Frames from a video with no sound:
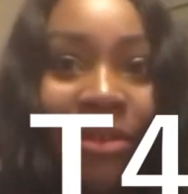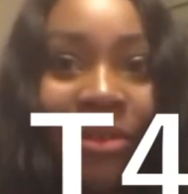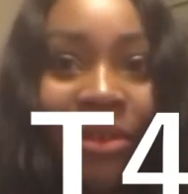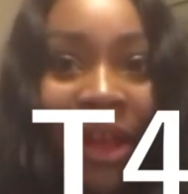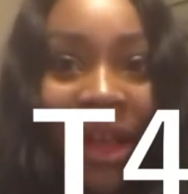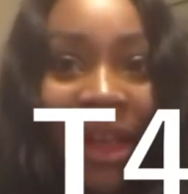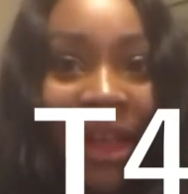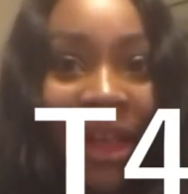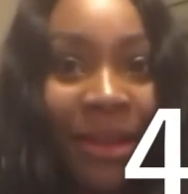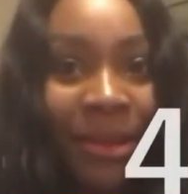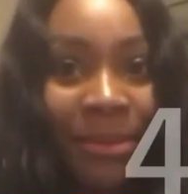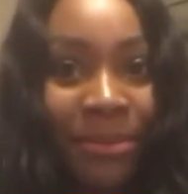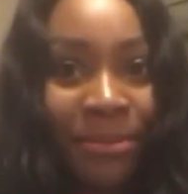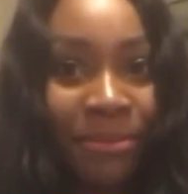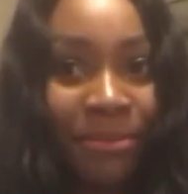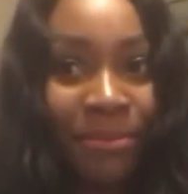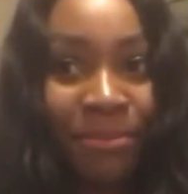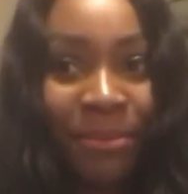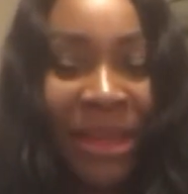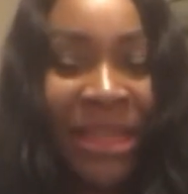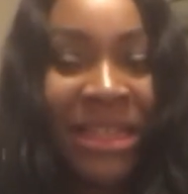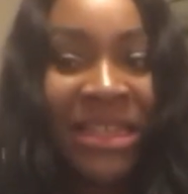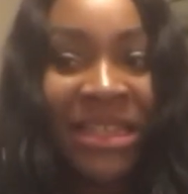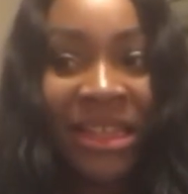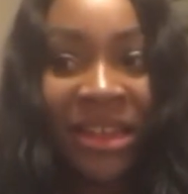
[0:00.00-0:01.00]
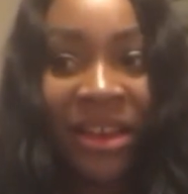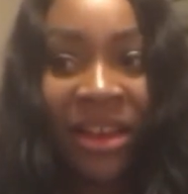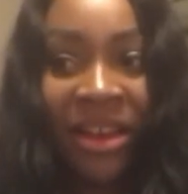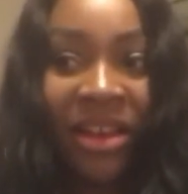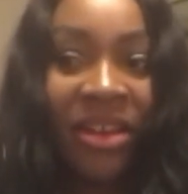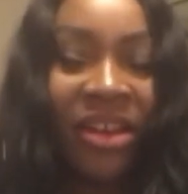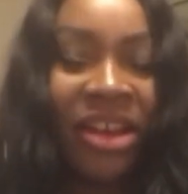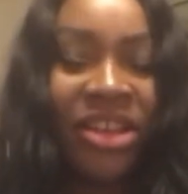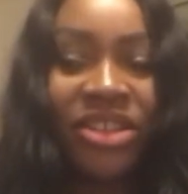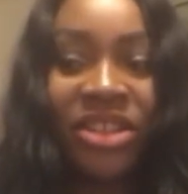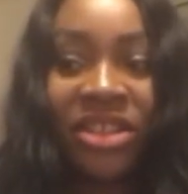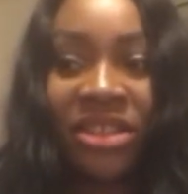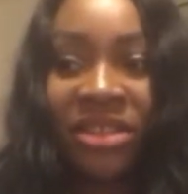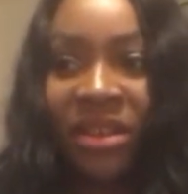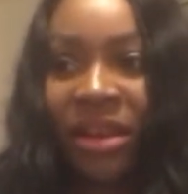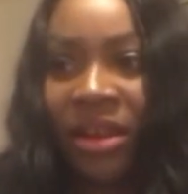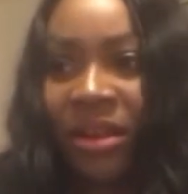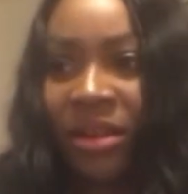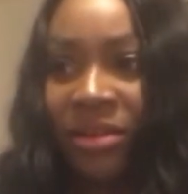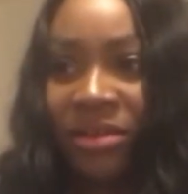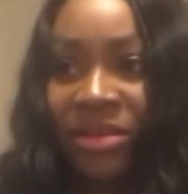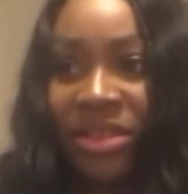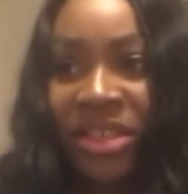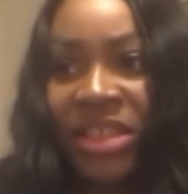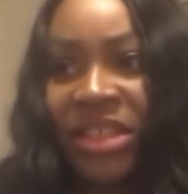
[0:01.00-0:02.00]
like, meeting her, like, she
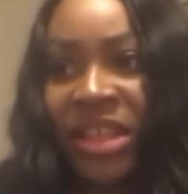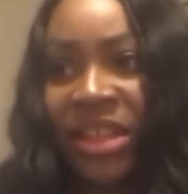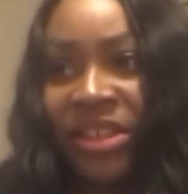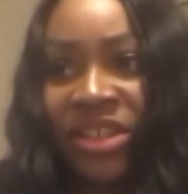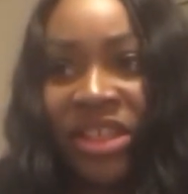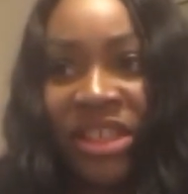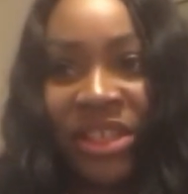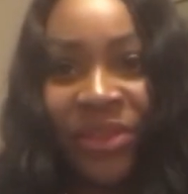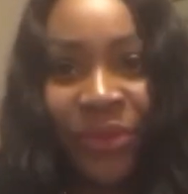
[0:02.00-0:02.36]
said she's